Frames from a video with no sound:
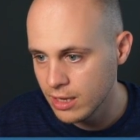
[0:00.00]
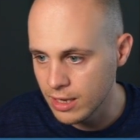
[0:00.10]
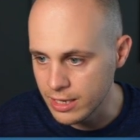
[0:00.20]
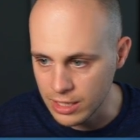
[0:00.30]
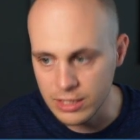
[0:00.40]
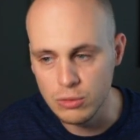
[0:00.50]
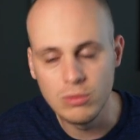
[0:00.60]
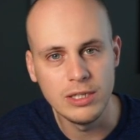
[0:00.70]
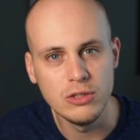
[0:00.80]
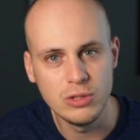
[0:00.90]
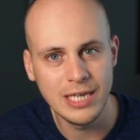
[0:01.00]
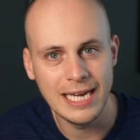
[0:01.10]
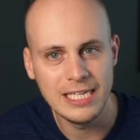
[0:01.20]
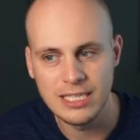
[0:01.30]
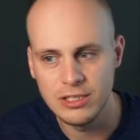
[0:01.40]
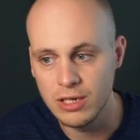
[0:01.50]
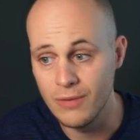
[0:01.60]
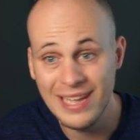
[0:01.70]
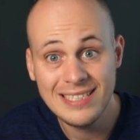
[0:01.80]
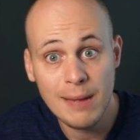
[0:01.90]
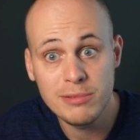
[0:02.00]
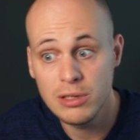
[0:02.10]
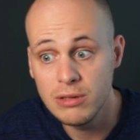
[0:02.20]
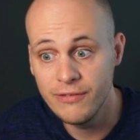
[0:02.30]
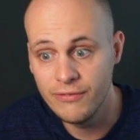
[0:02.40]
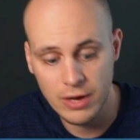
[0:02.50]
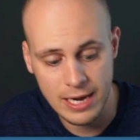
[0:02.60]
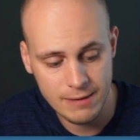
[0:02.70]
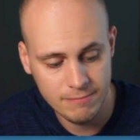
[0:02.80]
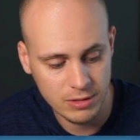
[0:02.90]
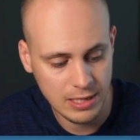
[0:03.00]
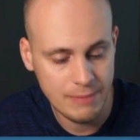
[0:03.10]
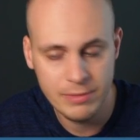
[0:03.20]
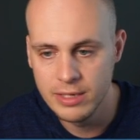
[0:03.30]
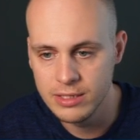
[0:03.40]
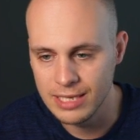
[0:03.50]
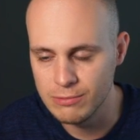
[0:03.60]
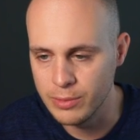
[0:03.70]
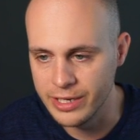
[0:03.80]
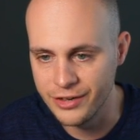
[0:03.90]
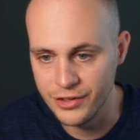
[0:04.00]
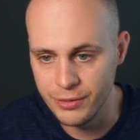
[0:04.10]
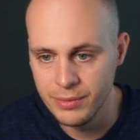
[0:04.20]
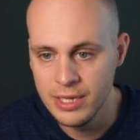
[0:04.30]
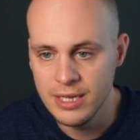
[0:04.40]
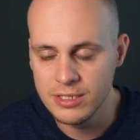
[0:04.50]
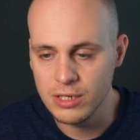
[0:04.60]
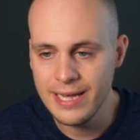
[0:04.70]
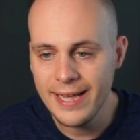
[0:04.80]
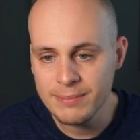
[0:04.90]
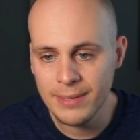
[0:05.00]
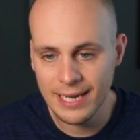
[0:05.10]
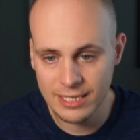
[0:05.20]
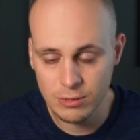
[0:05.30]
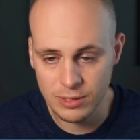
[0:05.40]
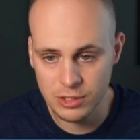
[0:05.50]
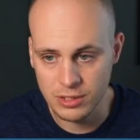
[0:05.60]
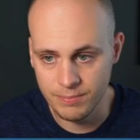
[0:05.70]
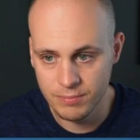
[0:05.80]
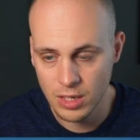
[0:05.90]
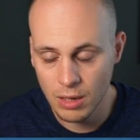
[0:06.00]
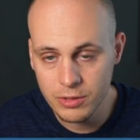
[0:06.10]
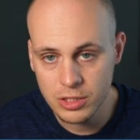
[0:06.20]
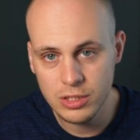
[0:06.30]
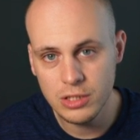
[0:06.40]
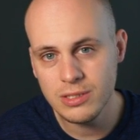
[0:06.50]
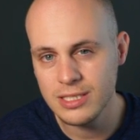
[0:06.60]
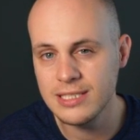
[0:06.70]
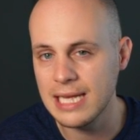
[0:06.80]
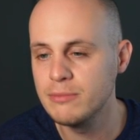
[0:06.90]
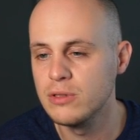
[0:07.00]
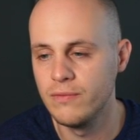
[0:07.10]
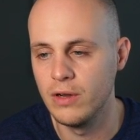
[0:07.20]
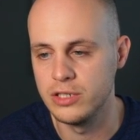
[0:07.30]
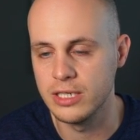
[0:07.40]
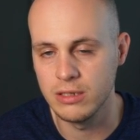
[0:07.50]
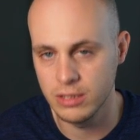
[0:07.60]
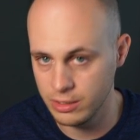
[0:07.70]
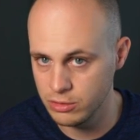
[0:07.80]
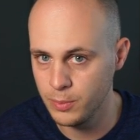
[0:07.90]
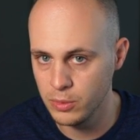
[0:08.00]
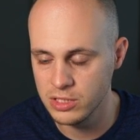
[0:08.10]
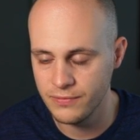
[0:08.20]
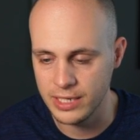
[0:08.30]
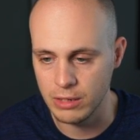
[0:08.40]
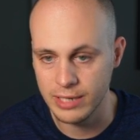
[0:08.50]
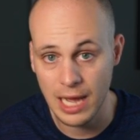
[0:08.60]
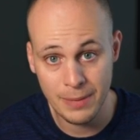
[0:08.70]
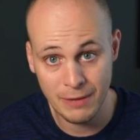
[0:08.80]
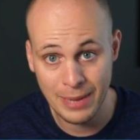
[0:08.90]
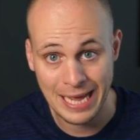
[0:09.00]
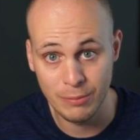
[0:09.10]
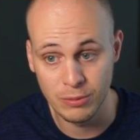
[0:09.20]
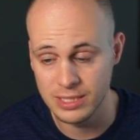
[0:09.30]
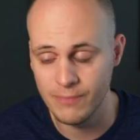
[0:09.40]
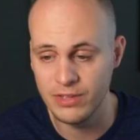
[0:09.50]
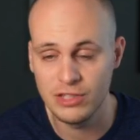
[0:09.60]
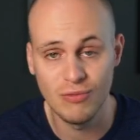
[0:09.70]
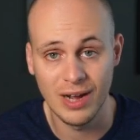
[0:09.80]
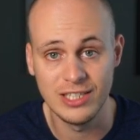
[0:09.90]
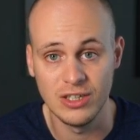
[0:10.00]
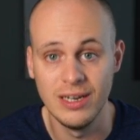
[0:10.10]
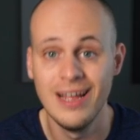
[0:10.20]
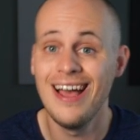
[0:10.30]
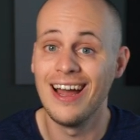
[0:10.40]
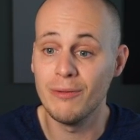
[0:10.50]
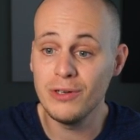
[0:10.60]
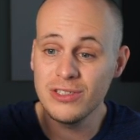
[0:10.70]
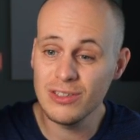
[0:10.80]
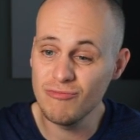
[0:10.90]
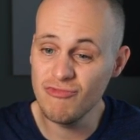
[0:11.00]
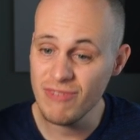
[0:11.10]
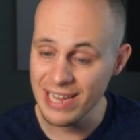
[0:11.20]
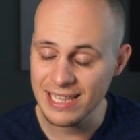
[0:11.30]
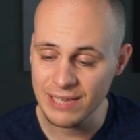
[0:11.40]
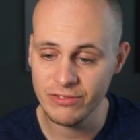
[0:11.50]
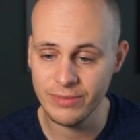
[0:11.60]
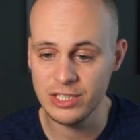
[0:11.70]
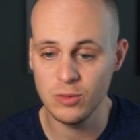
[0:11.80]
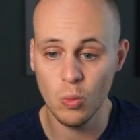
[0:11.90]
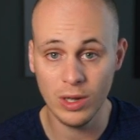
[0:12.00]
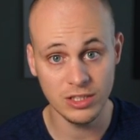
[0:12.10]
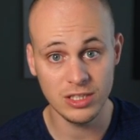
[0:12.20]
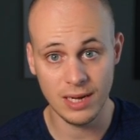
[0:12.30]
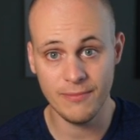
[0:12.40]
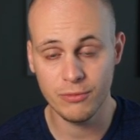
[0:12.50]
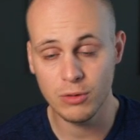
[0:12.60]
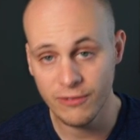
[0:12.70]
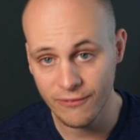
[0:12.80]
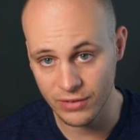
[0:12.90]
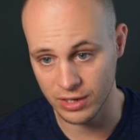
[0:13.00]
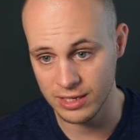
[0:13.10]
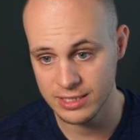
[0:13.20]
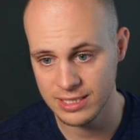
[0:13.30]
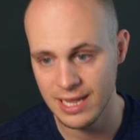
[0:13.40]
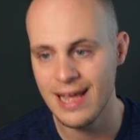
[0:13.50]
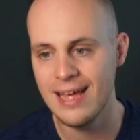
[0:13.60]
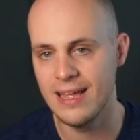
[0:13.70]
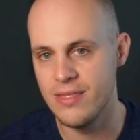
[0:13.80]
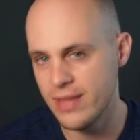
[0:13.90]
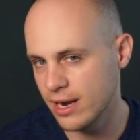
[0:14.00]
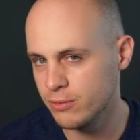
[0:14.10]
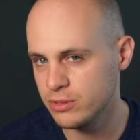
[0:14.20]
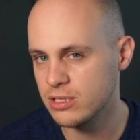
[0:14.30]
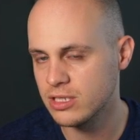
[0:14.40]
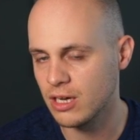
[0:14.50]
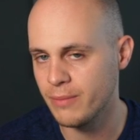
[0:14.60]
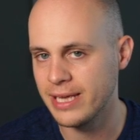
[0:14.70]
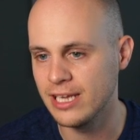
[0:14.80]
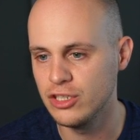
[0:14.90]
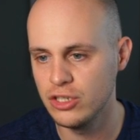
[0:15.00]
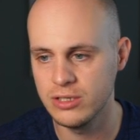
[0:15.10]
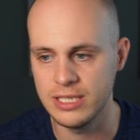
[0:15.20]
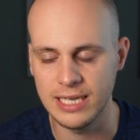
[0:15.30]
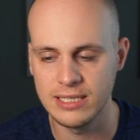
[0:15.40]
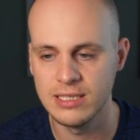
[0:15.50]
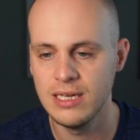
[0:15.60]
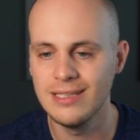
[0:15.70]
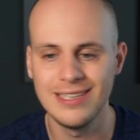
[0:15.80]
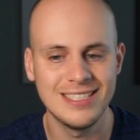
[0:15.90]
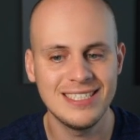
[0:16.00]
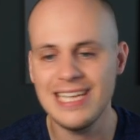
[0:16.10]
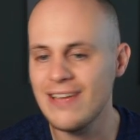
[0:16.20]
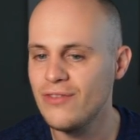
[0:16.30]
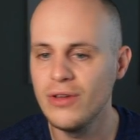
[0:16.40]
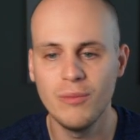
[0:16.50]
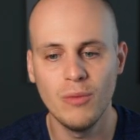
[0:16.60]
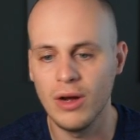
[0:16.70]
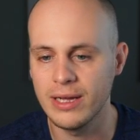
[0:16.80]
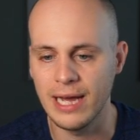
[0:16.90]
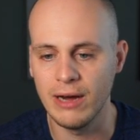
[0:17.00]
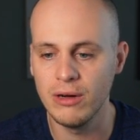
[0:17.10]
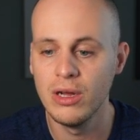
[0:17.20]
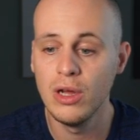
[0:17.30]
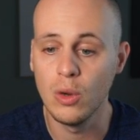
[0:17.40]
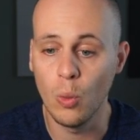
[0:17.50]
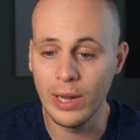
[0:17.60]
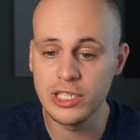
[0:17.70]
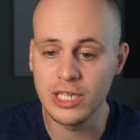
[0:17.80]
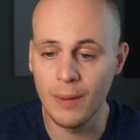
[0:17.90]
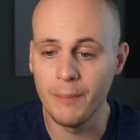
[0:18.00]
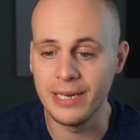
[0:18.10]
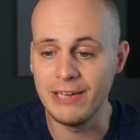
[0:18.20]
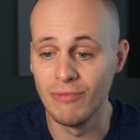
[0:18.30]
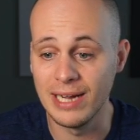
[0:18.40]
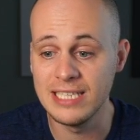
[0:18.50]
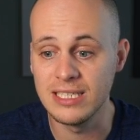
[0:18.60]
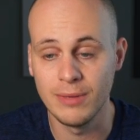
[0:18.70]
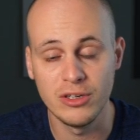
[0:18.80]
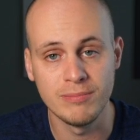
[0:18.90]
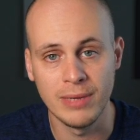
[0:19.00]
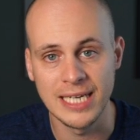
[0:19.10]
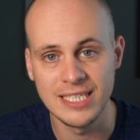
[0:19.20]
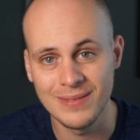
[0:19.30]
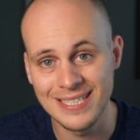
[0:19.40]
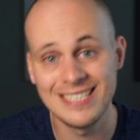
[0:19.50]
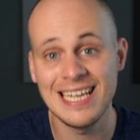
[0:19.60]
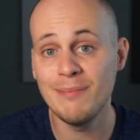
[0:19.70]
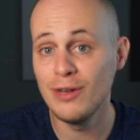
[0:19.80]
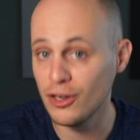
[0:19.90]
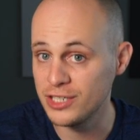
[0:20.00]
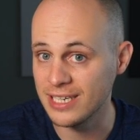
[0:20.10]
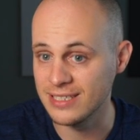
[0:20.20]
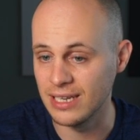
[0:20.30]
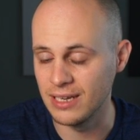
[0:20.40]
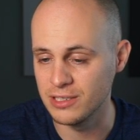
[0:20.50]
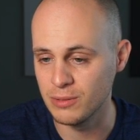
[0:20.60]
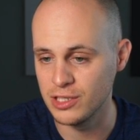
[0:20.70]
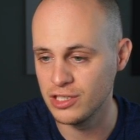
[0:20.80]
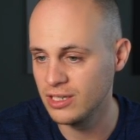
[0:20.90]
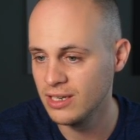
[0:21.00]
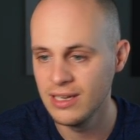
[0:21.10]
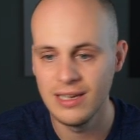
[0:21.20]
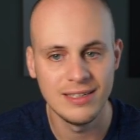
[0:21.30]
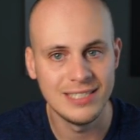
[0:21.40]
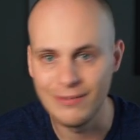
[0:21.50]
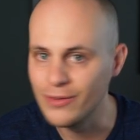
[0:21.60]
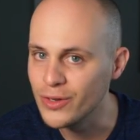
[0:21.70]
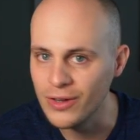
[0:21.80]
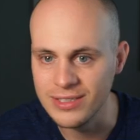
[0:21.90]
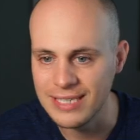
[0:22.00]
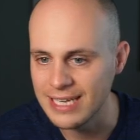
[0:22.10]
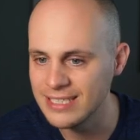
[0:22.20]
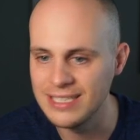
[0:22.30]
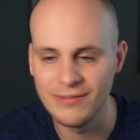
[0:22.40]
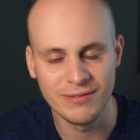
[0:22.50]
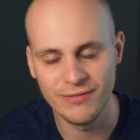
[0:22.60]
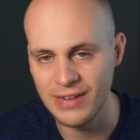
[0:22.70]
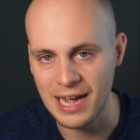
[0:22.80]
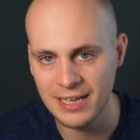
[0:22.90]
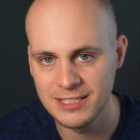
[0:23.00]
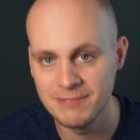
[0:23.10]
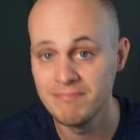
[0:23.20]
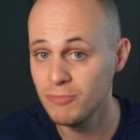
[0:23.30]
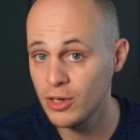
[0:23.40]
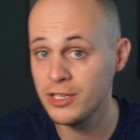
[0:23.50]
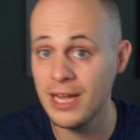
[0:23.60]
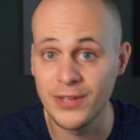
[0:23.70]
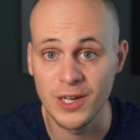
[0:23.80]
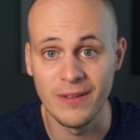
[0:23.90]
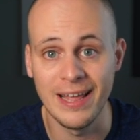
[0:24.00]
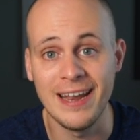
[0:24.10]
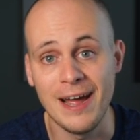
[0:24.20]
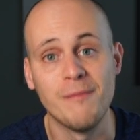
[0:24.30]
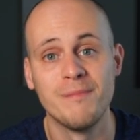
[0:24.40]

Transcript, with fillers: And, and you'll and you'll change it as you go and that's absolutely fine okay that's what we're going to do so here's my next question I want you to use the same sort of logic and I get you to pause the video get a bit of paper or something to write on and I want you to read the information one time through first and then I want you to start making jottings to see if you can work out which company raised the most money. So it's the same logic as the last question, different context, different facts. Why don't you have a go at that now?